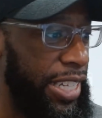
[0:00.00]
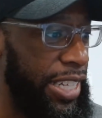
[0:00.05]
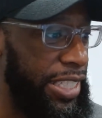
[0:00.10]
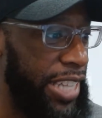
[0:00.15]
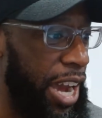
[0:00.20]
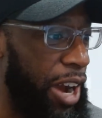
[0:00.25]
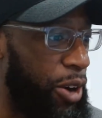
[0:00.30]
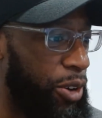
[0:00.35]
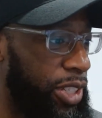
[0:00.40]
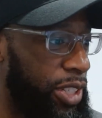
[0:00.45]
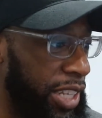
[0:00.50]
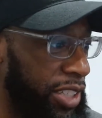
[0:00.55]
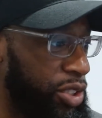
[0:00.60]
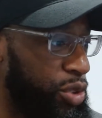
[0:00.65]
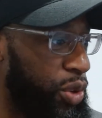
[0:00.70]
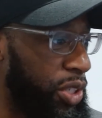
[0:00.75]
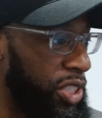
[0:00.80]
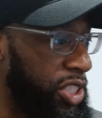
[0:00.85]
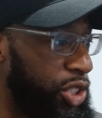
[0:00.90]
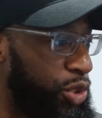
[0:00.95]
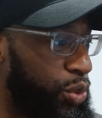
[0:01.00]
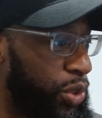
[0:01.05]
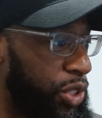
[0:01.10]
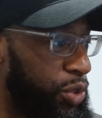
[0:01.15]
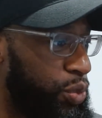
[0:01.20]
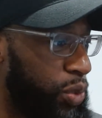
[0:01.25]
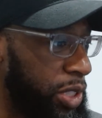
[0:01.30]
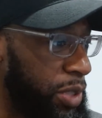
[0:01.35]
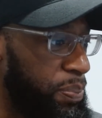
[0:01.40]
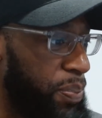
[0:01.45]
Now, the next question
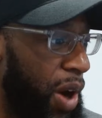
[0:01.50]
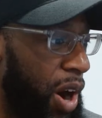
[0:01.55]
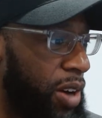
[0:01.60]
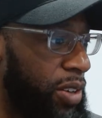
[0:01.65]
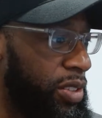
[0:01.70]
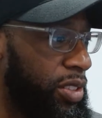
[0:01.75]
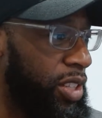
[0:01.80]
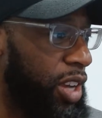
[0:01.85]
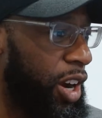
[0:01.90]
was, what parts